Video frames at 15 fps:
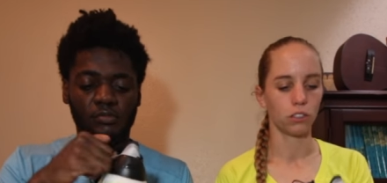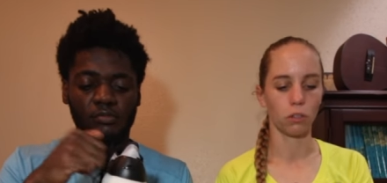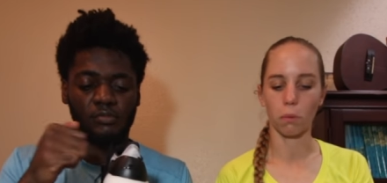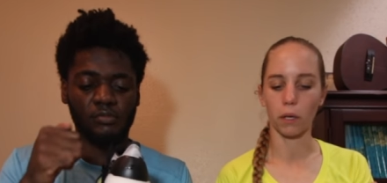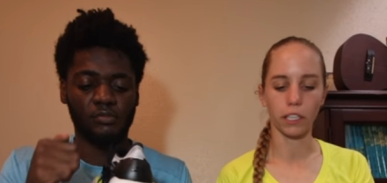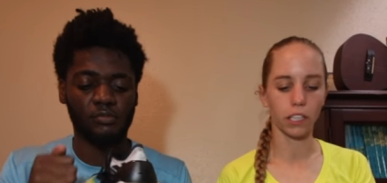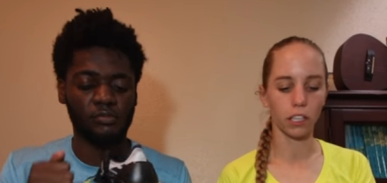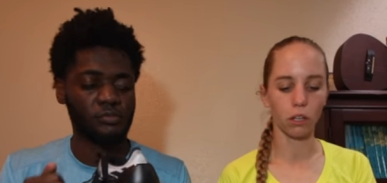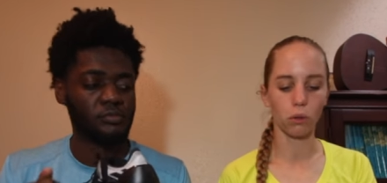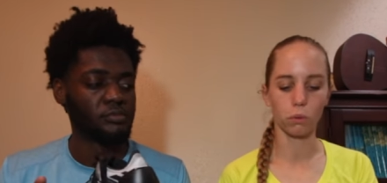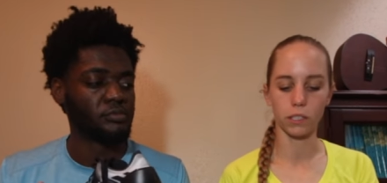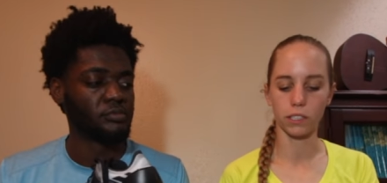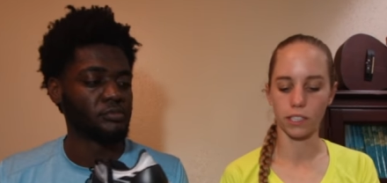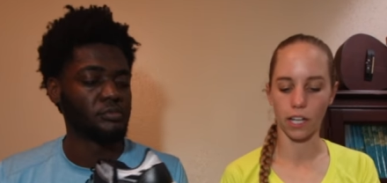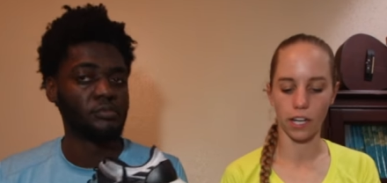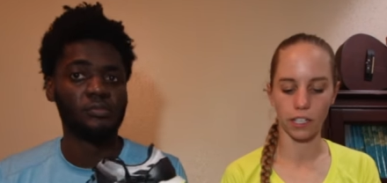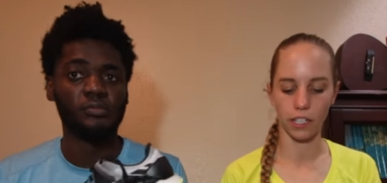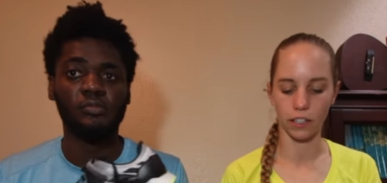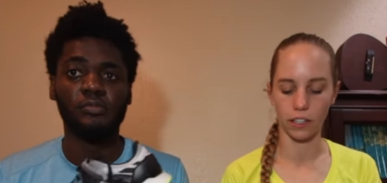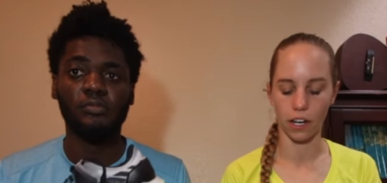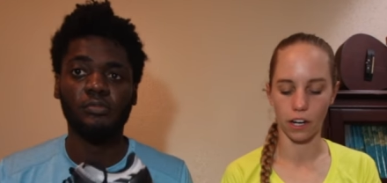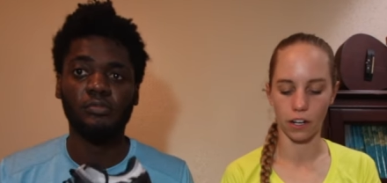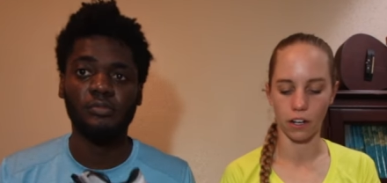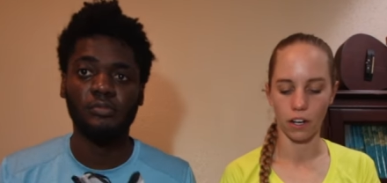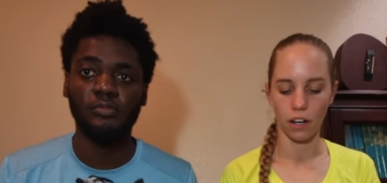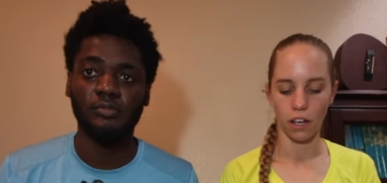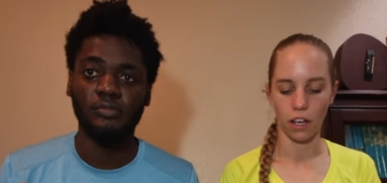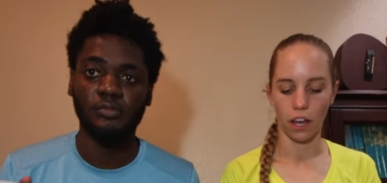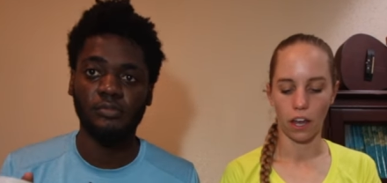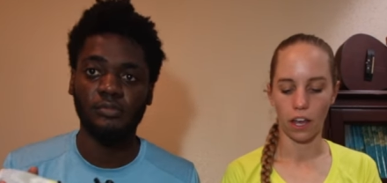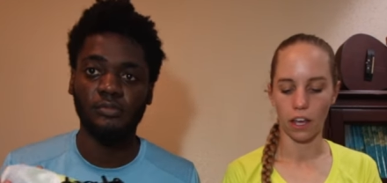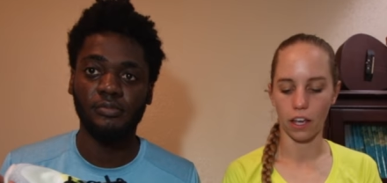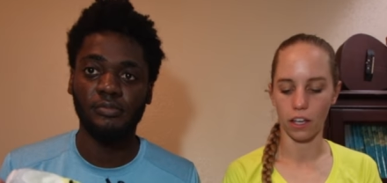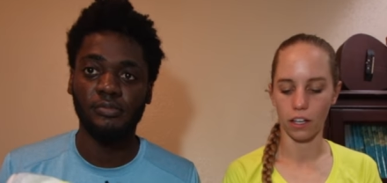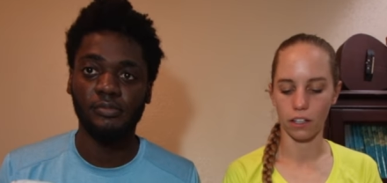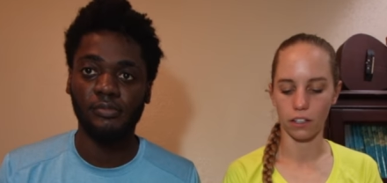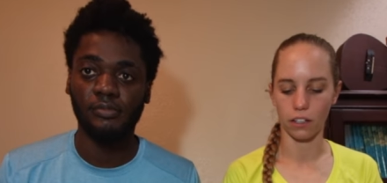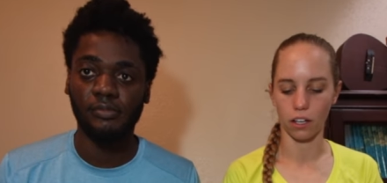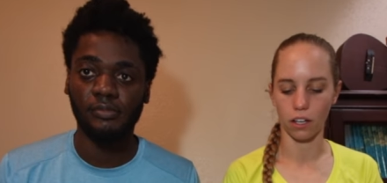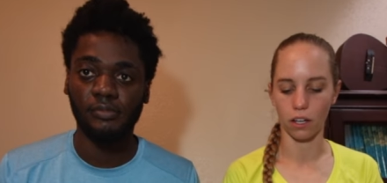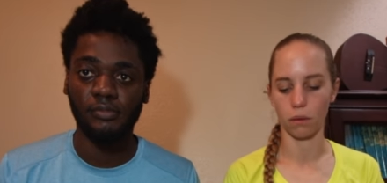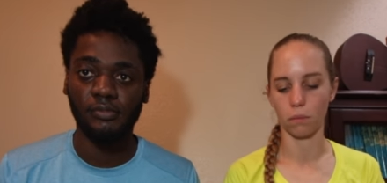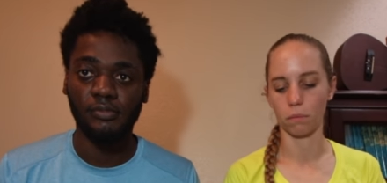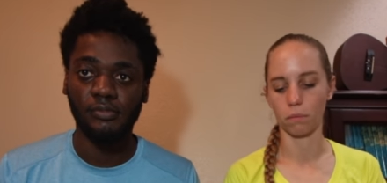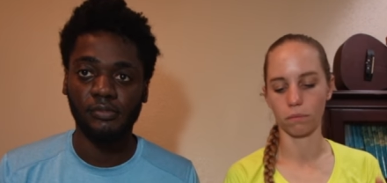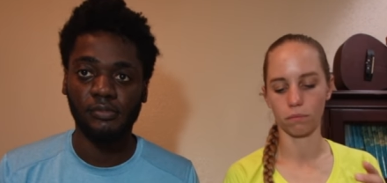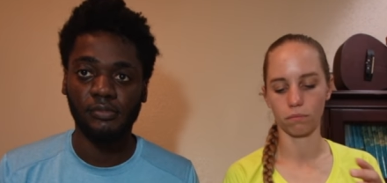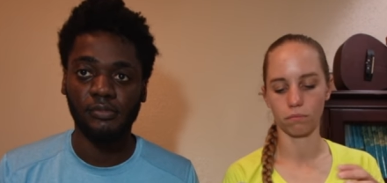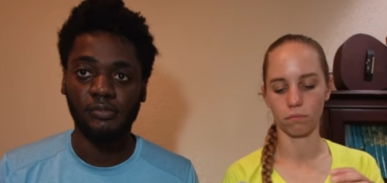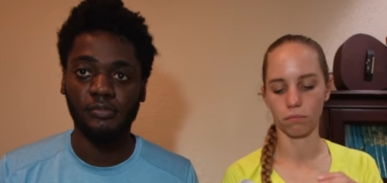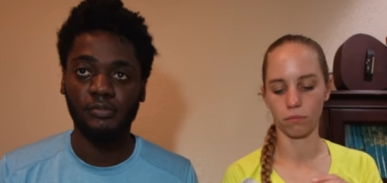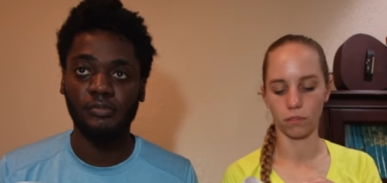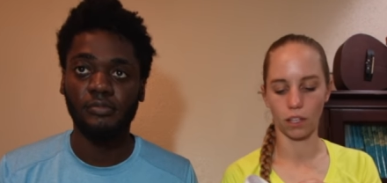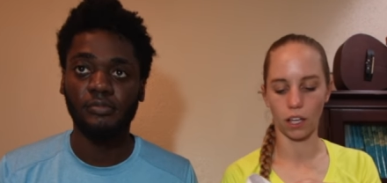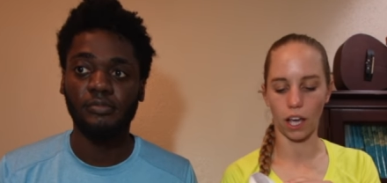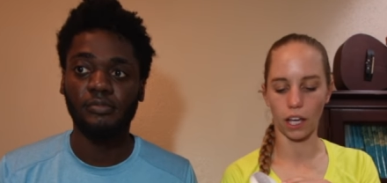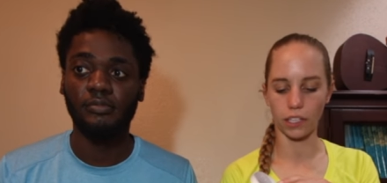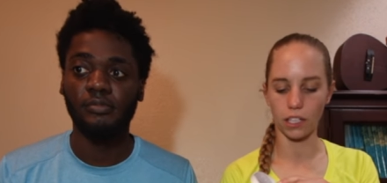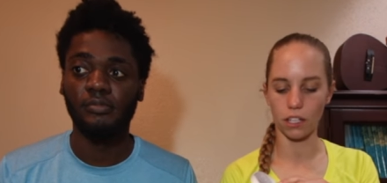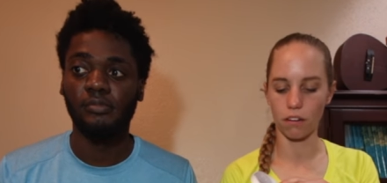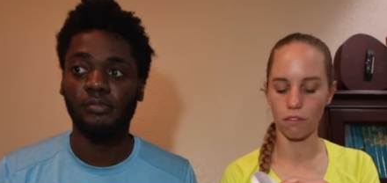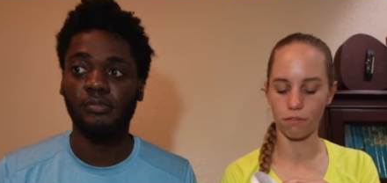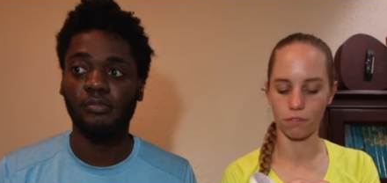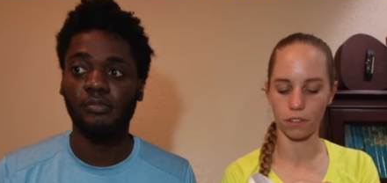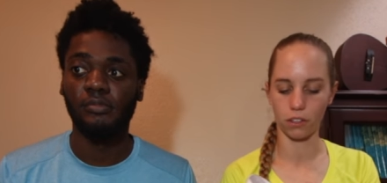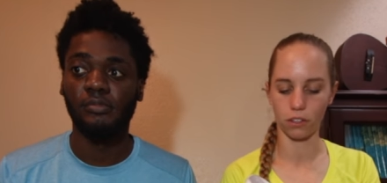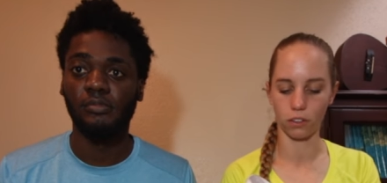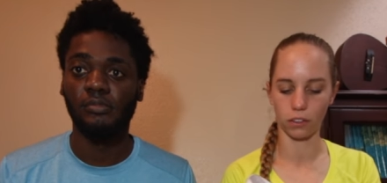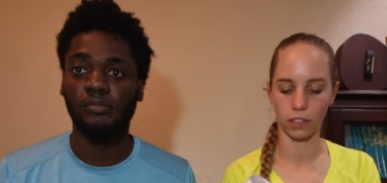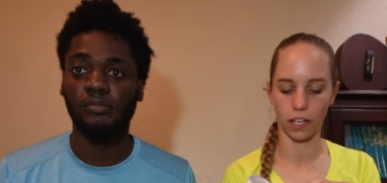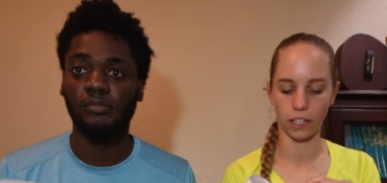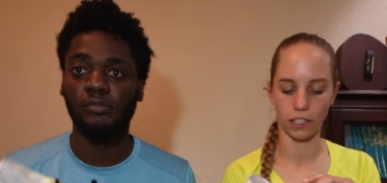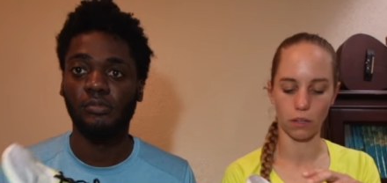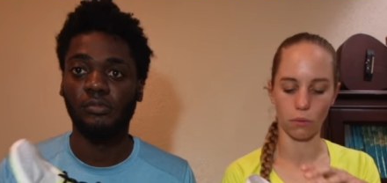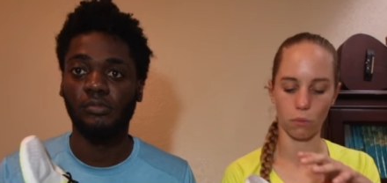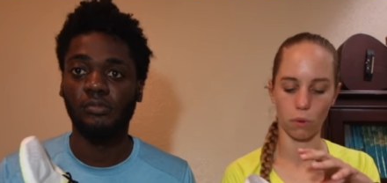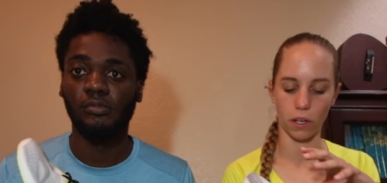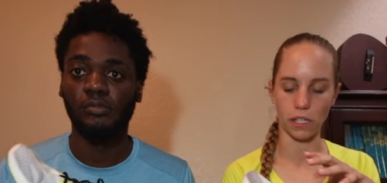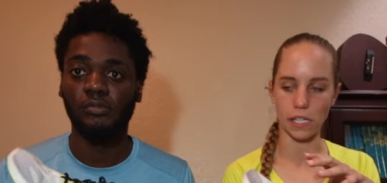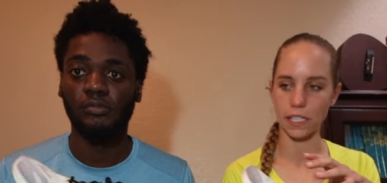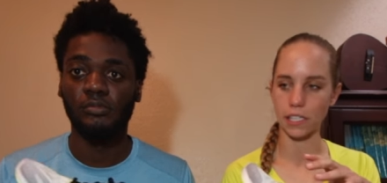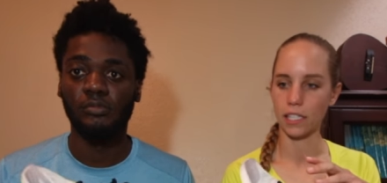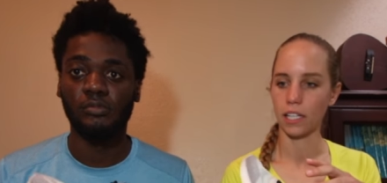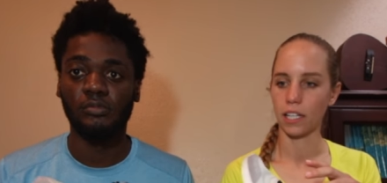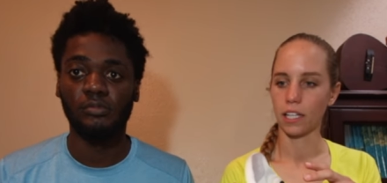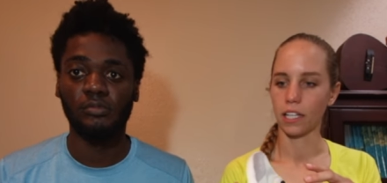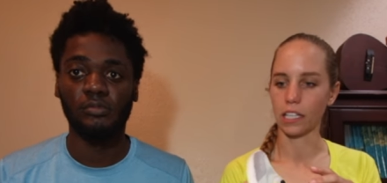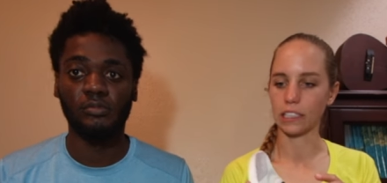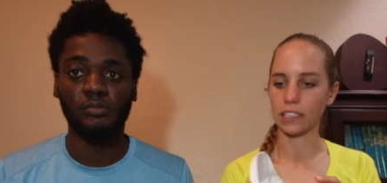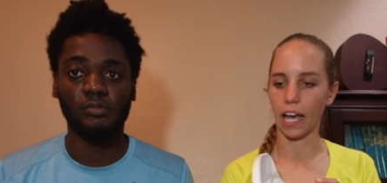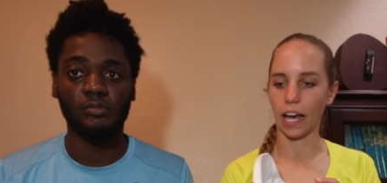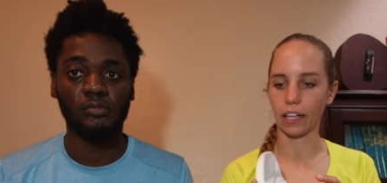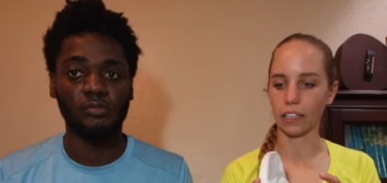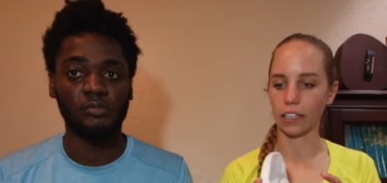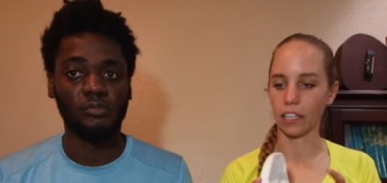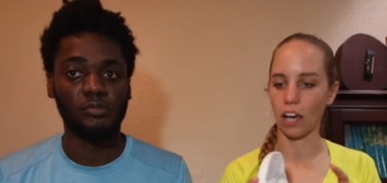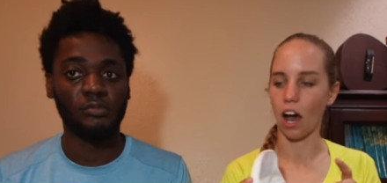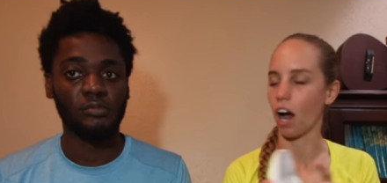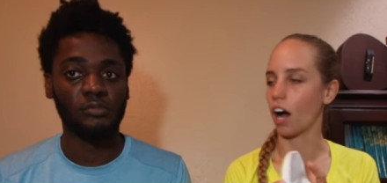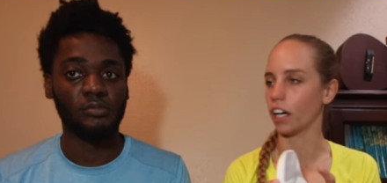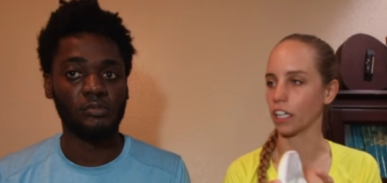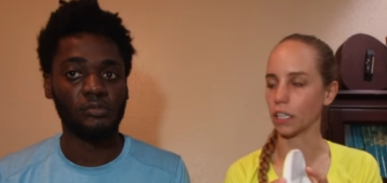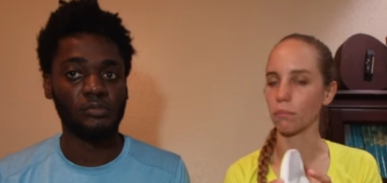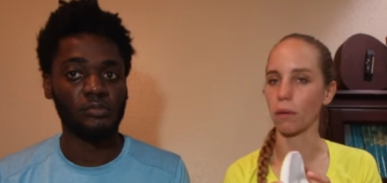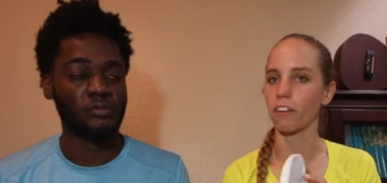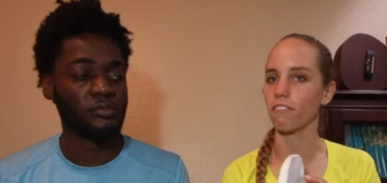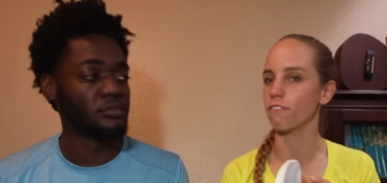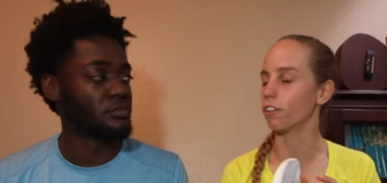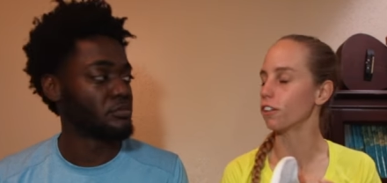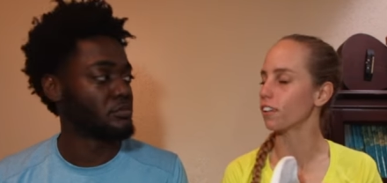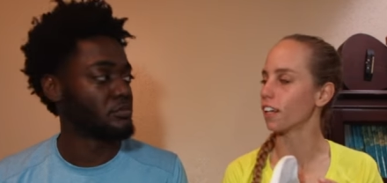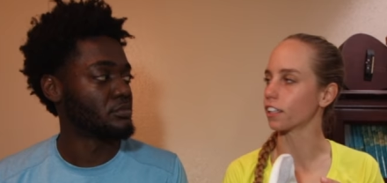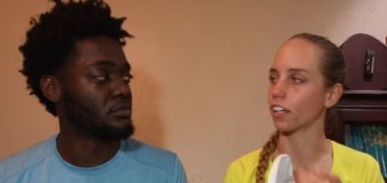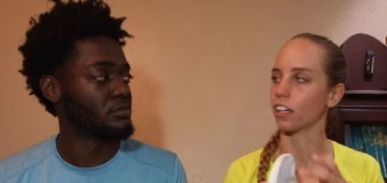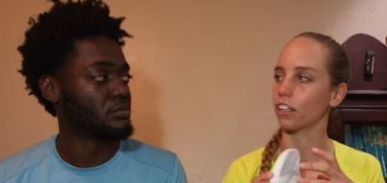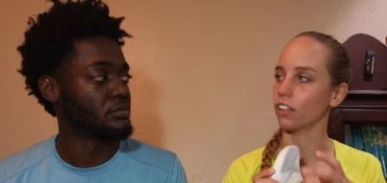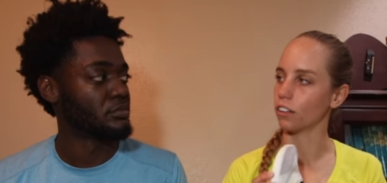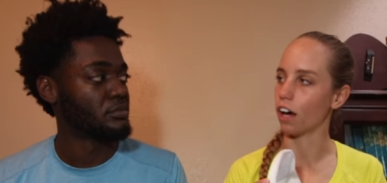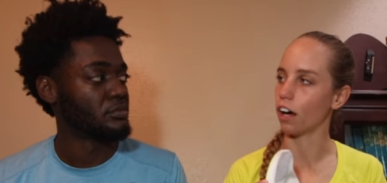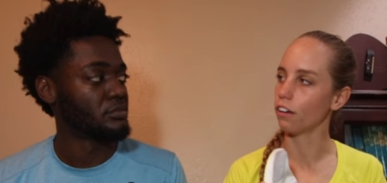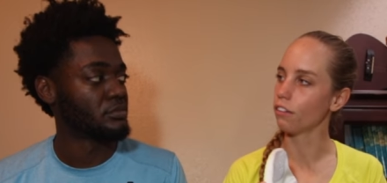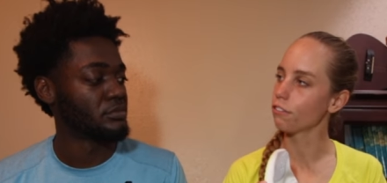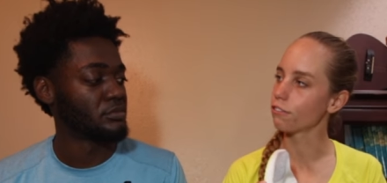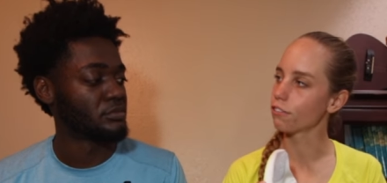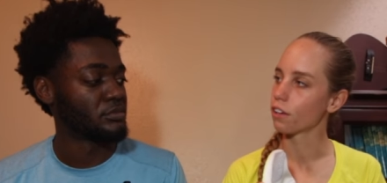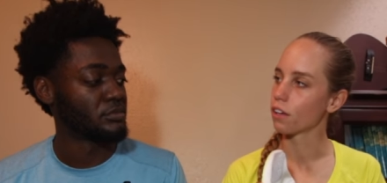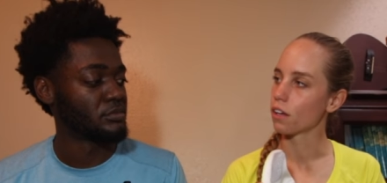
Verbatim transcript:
Speaker 1: So my heel was staying in there, and um, I didn't feel like it was exactly hugging my foot like a glove,